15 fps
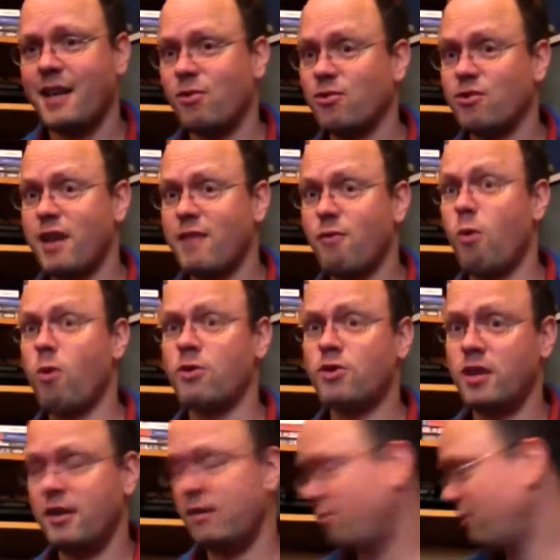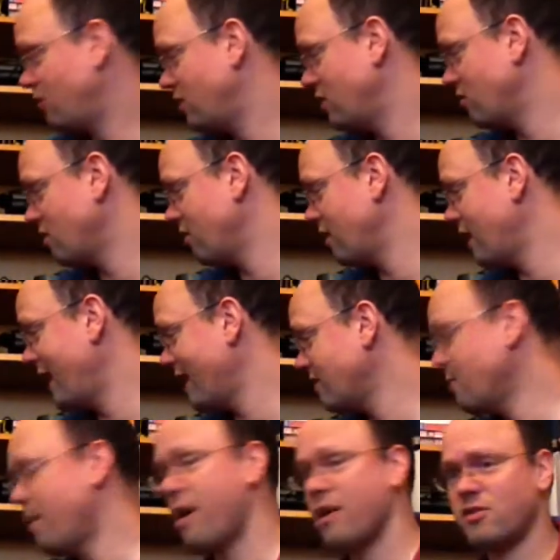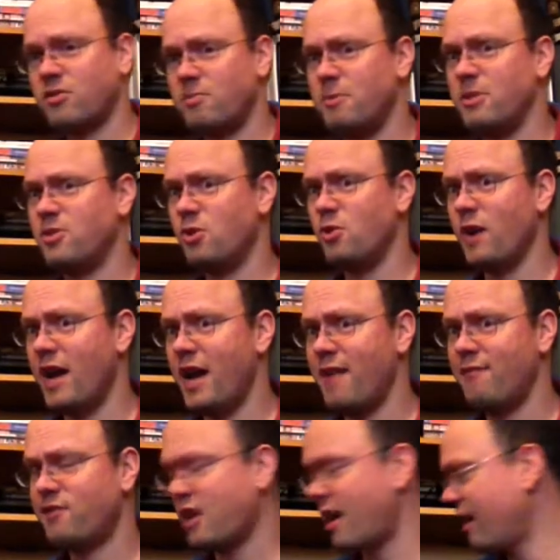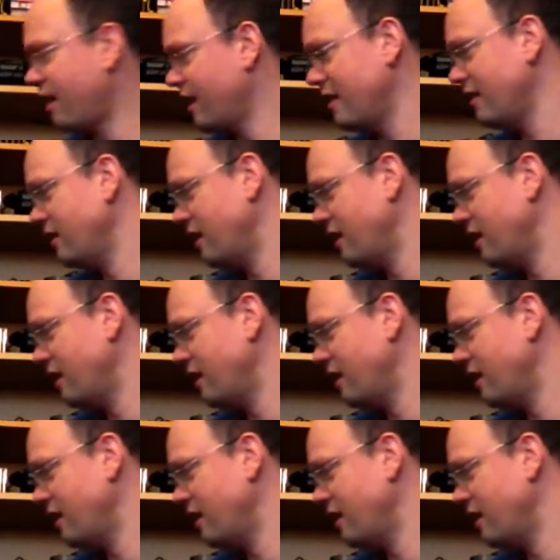I also have Orta, which is on the Xbox. But do I have Saga?